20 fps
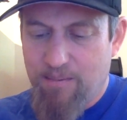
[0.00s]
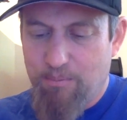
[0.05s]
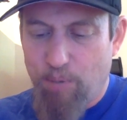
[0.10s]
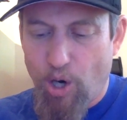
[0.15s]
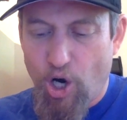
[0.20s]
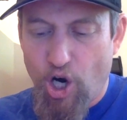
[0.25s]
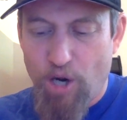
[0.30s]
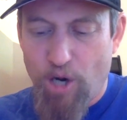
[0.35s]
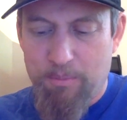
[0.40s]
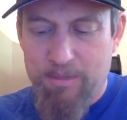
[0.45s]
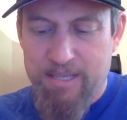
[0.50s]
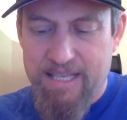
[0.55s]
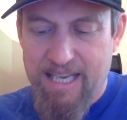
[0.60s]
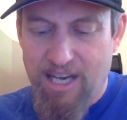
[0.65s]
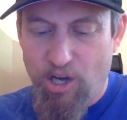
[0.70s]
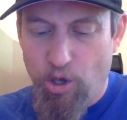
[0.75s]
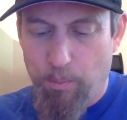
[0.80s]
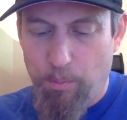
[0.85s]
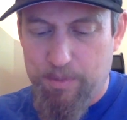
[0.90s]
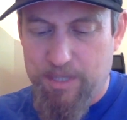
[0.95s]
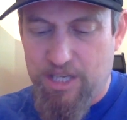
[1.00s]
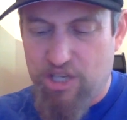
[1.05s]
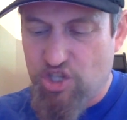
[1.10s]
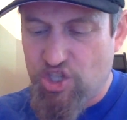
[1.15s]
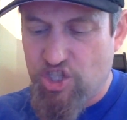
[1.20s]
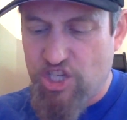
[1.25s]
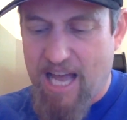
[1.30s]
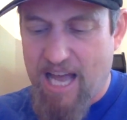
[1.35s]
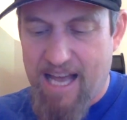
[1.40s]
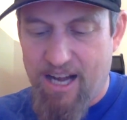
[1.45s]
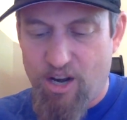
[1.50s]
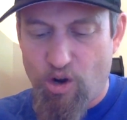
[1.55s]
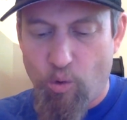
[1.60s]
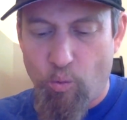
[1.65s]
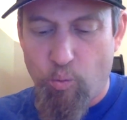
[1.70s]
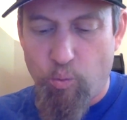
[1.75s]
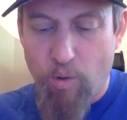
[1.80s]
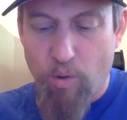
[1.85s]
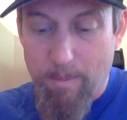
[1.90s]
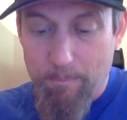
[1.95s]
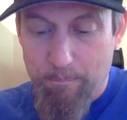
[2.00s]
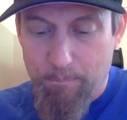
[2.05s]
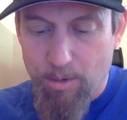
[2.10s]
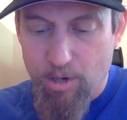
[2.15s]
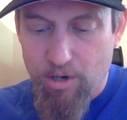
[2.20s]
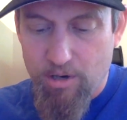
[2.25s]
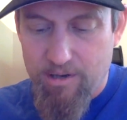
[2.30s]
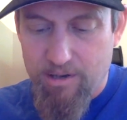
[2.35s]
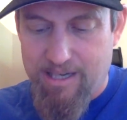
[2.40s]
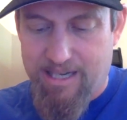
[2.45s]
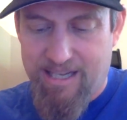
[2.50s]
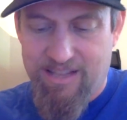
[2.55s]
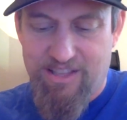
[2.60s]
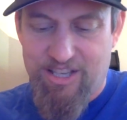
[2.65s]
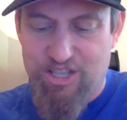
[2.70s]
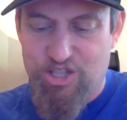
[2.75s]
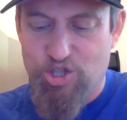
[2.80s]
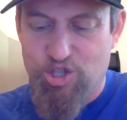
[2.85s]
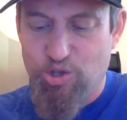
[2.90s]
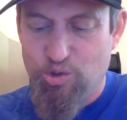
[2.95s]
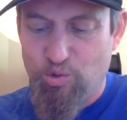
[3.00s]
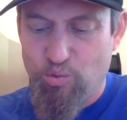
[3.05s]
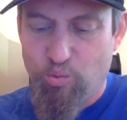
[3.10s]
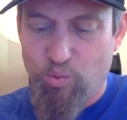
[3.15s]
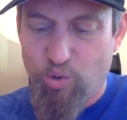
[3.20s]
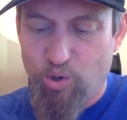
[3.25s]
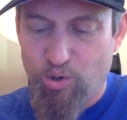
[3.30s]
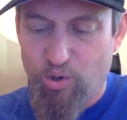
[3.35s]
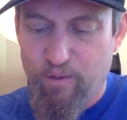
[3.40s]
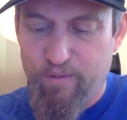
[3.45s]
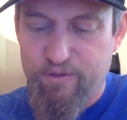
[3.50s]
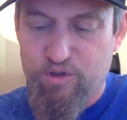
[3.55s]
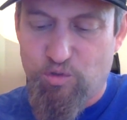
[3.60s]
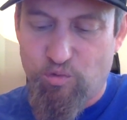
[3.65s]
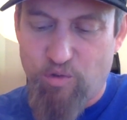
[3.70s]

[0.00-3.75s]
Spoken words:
Barb yelped, Shadow whimpered, and the two wolves